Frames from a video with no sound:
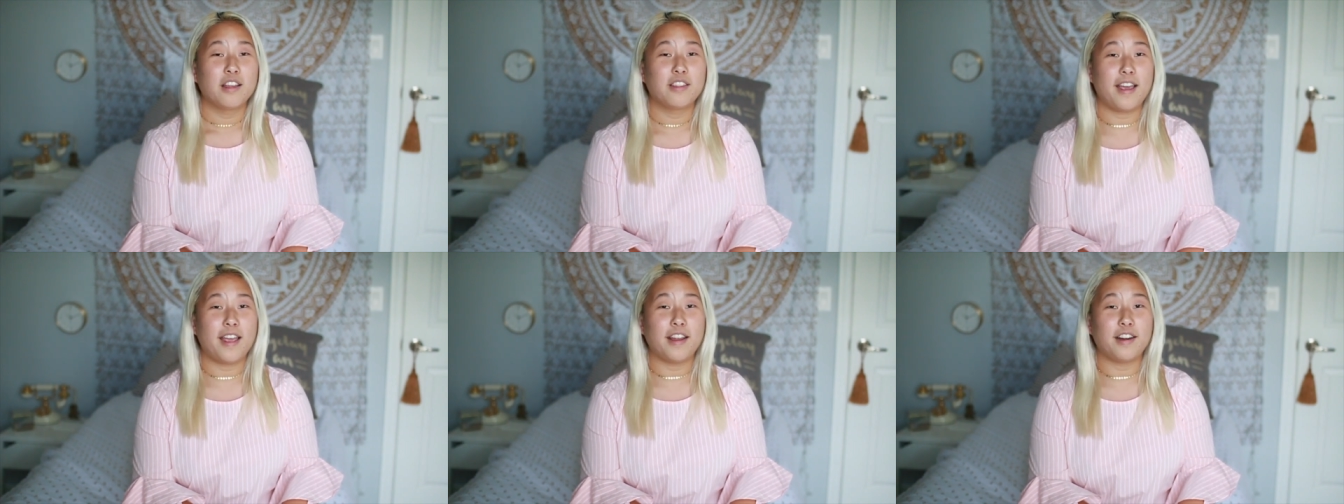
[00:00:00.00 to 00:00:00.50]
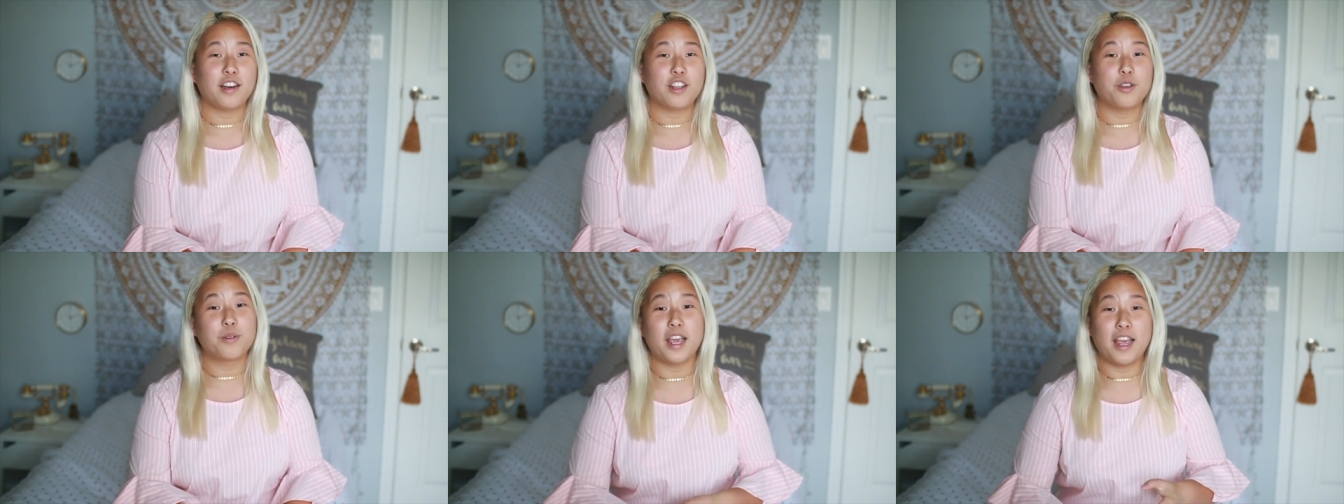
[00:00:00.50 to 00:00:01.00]
then
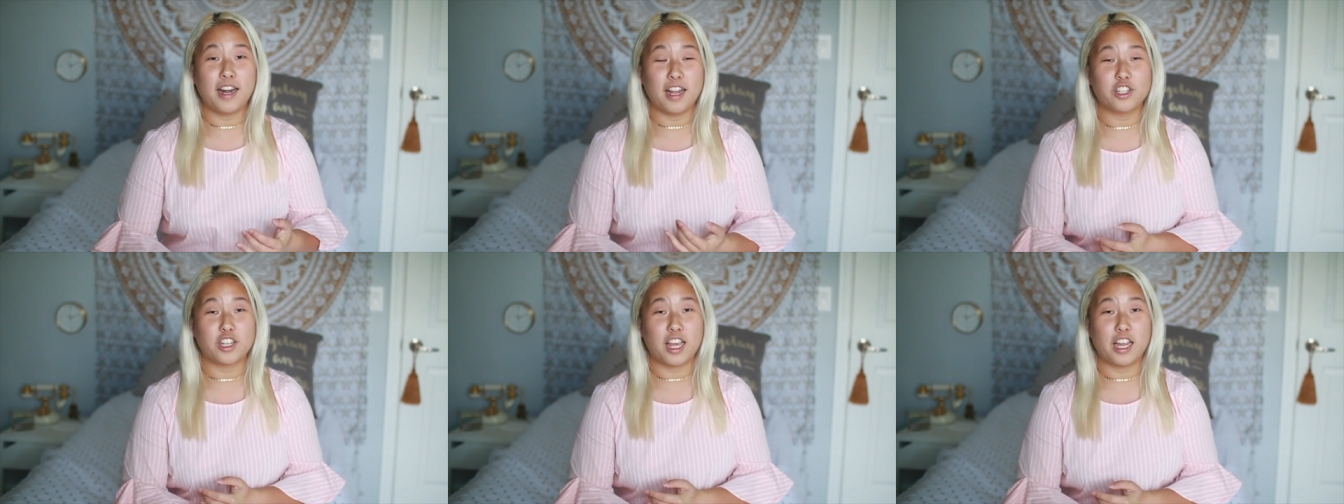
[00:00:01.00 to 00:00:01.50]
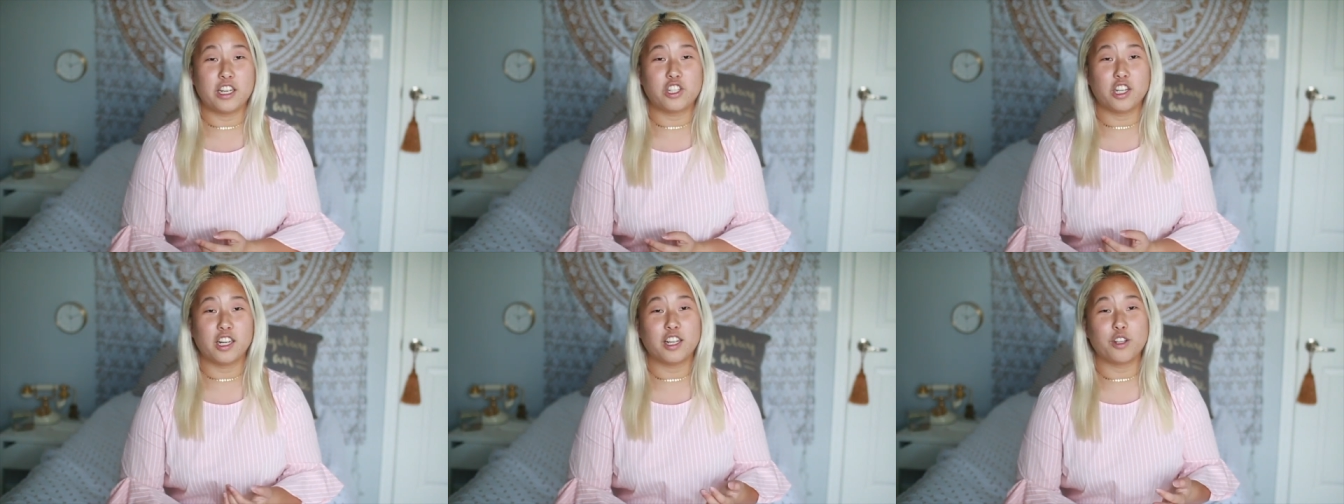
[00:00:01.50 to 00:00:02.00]
you get an
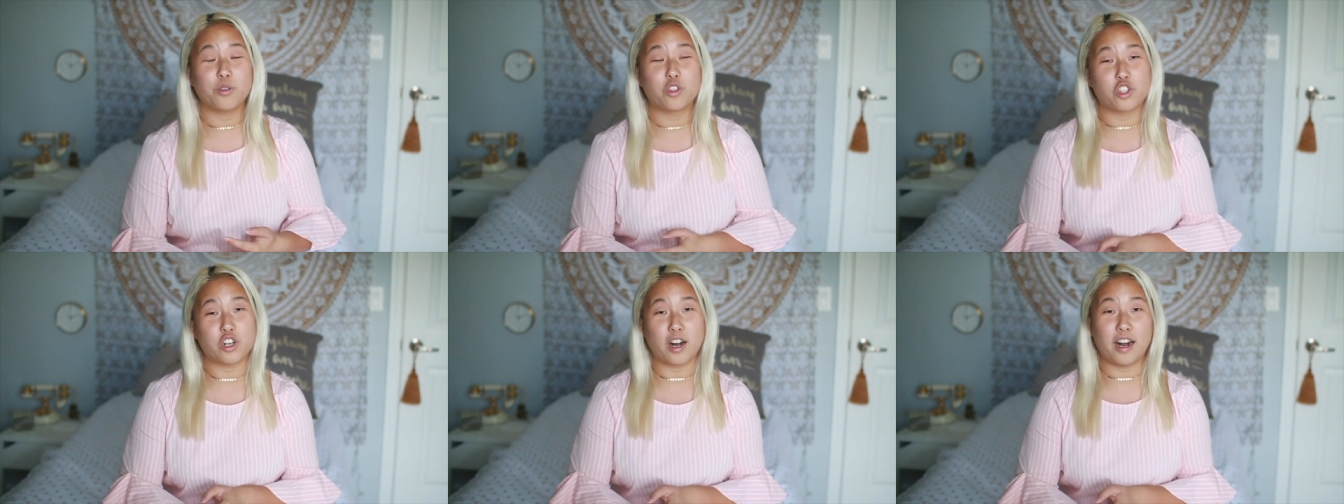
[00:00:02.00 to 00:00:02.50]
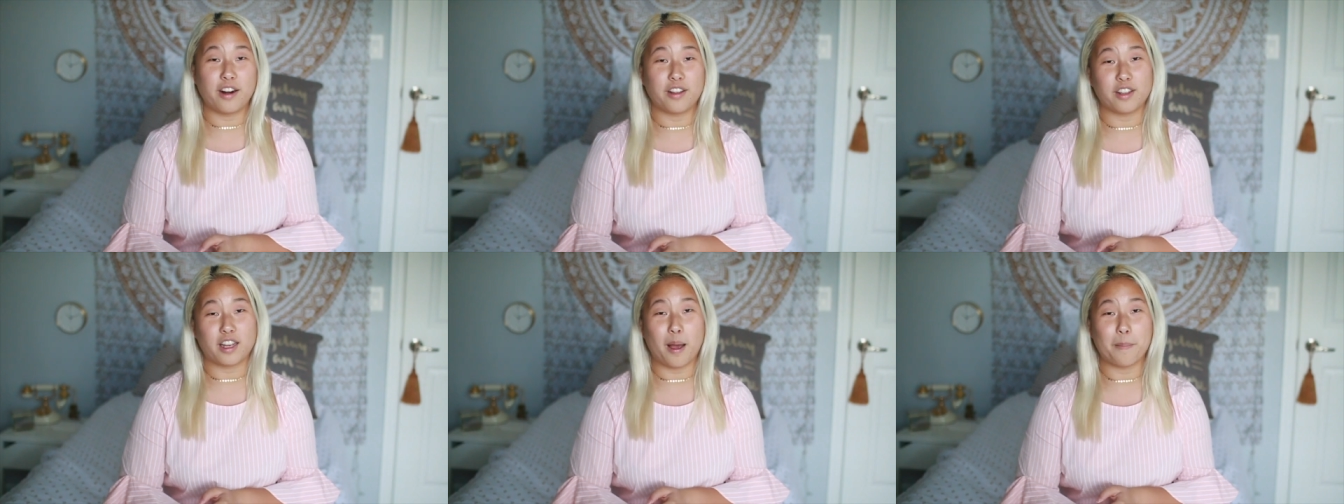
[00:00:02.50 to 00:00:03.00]
education and you start out
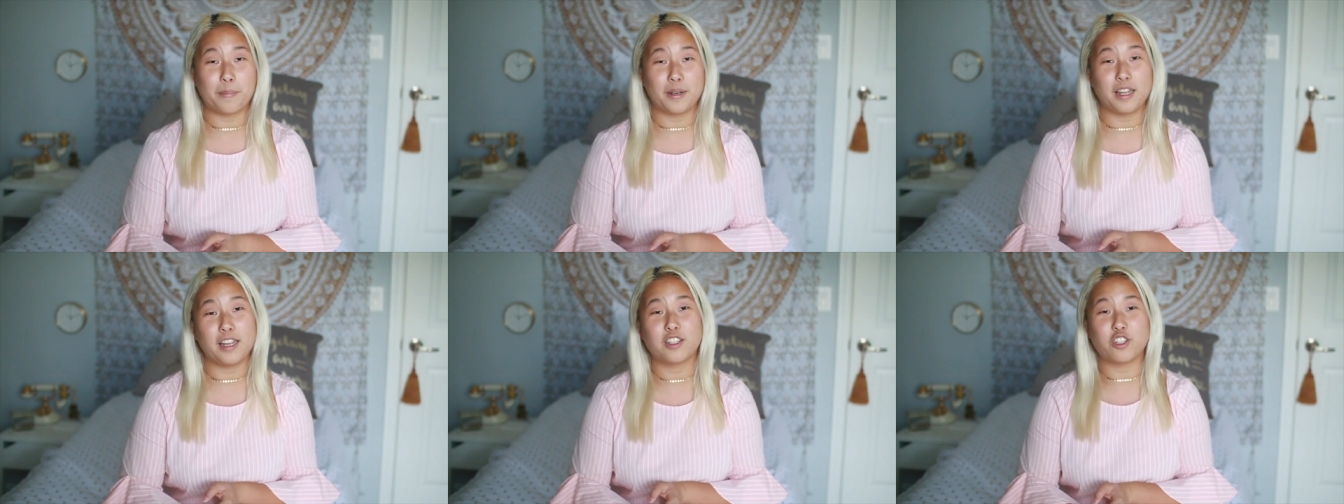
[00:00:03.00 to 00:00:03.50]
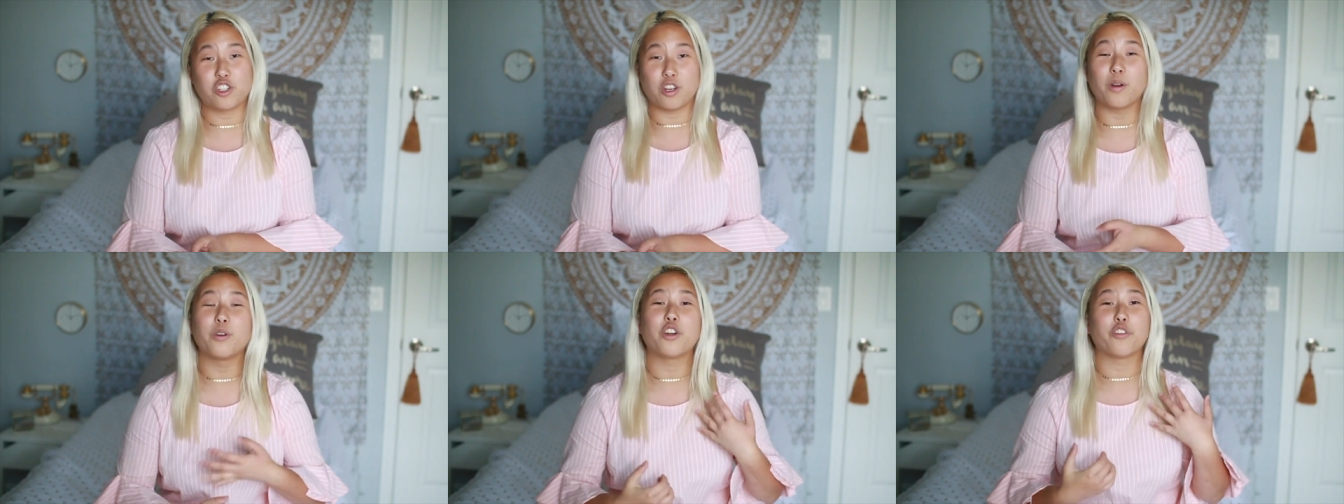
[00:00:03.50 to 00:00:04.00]
in the company to
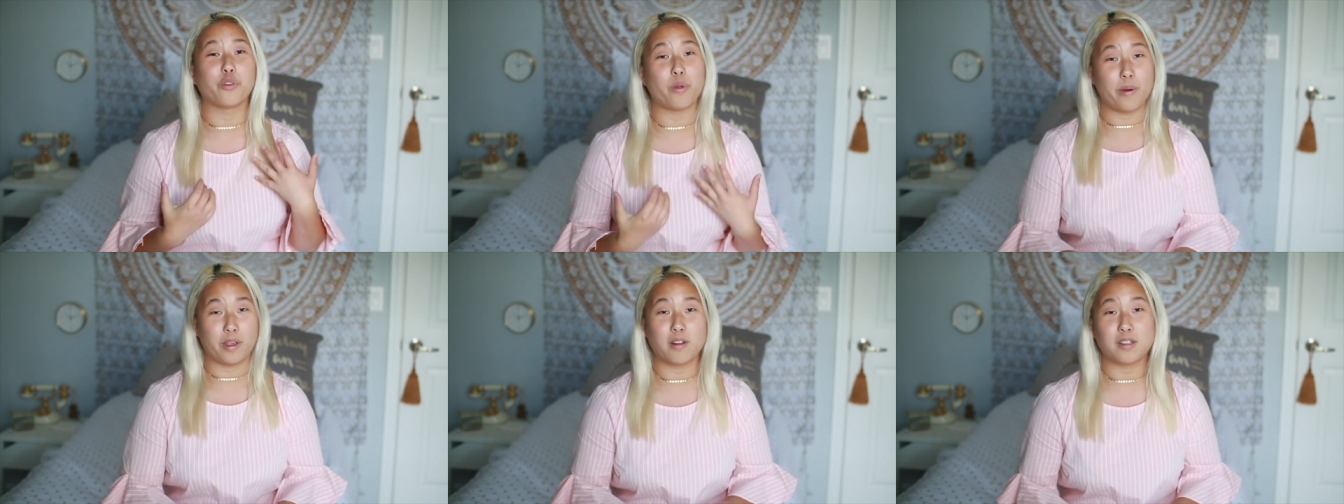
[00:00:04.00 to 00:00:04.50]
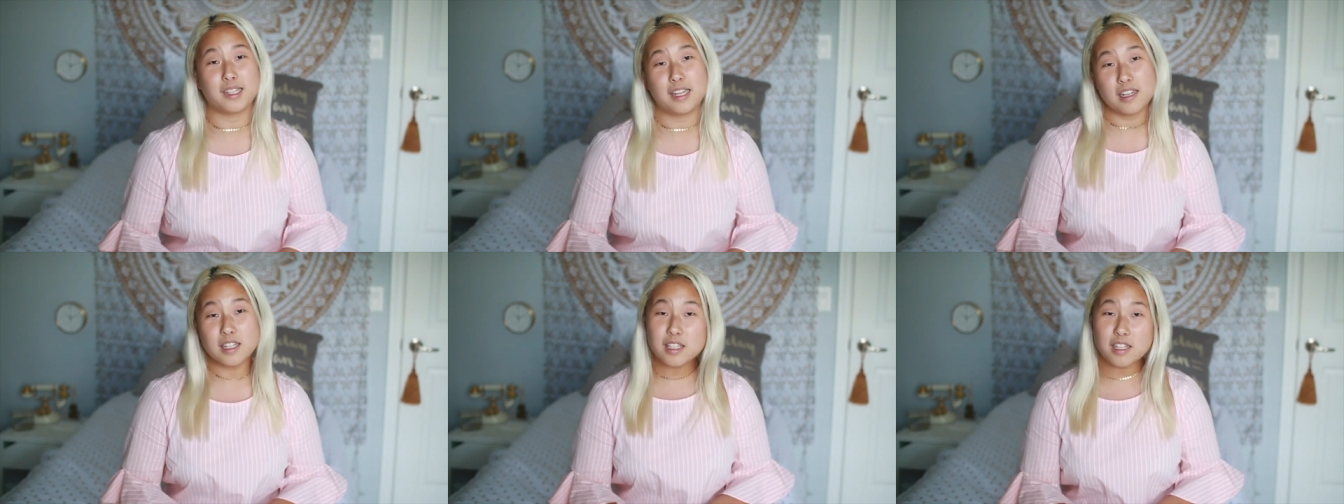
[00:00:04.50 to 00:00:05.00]
show your
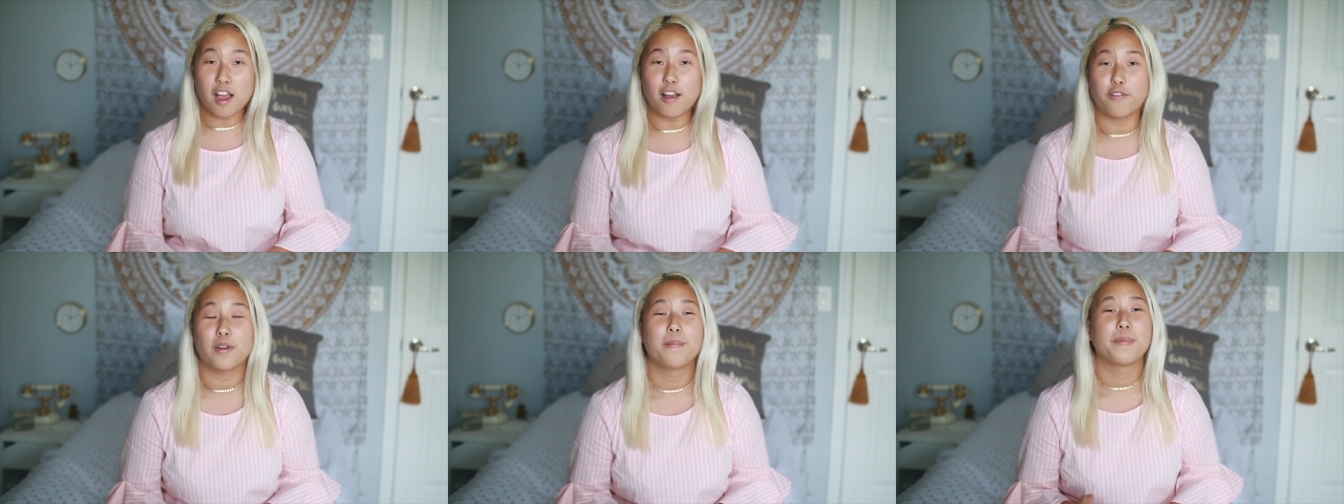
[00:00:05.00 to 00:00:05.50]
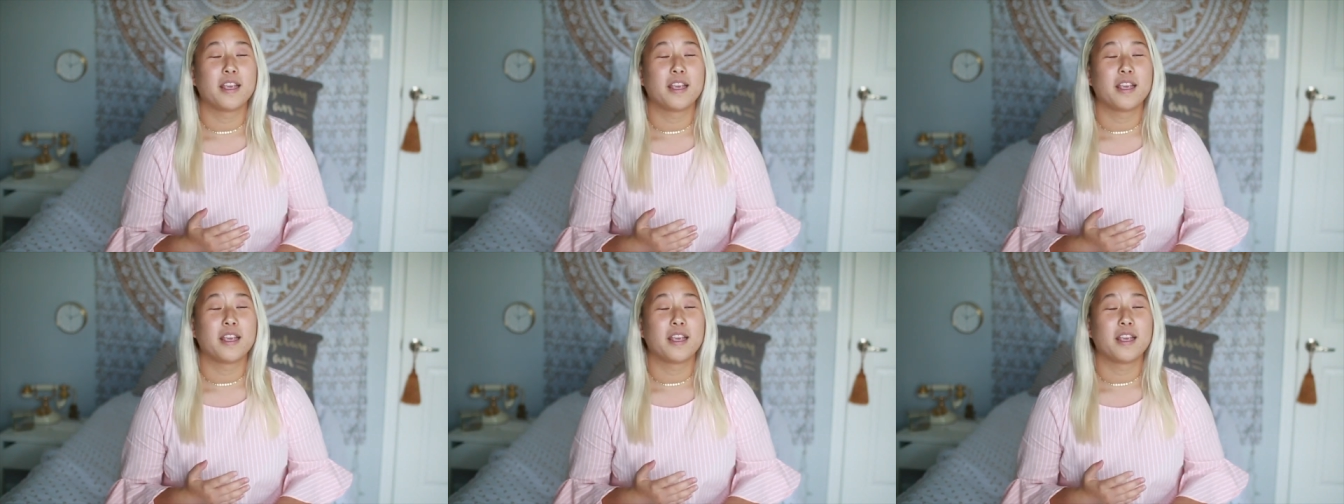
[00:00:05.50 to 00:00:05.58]
loyalty and stuff.